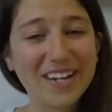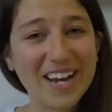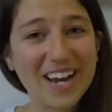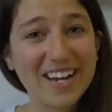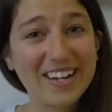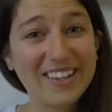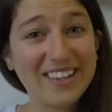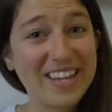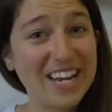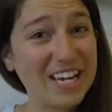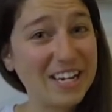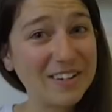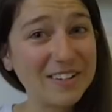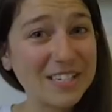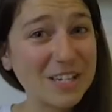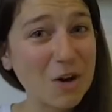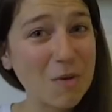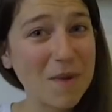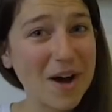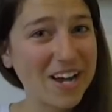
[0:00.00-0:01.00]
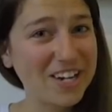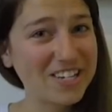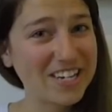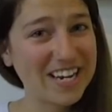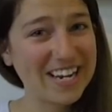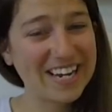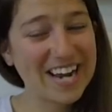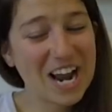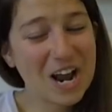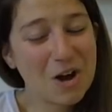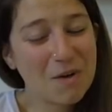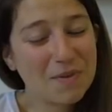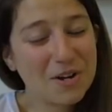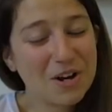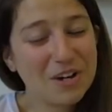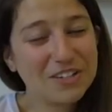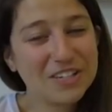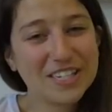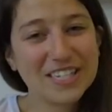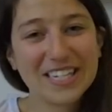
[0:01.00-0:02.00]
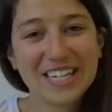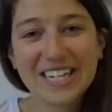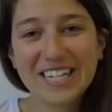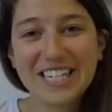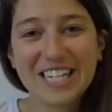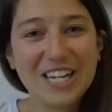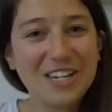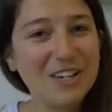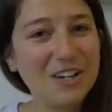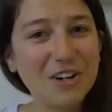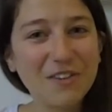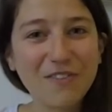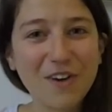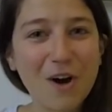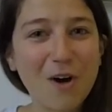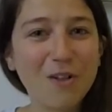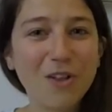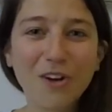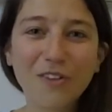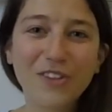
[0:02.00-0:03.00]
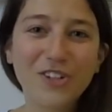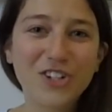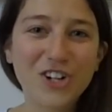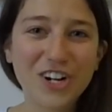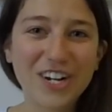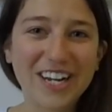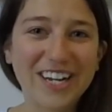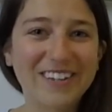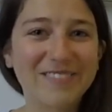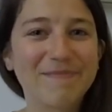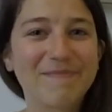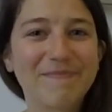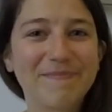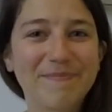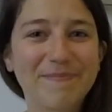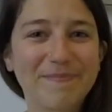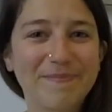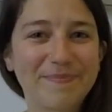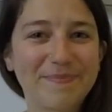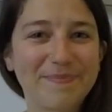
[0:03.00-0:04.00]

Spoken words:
But again, thank you so much, and I hope y'all just continue to follow along the journey.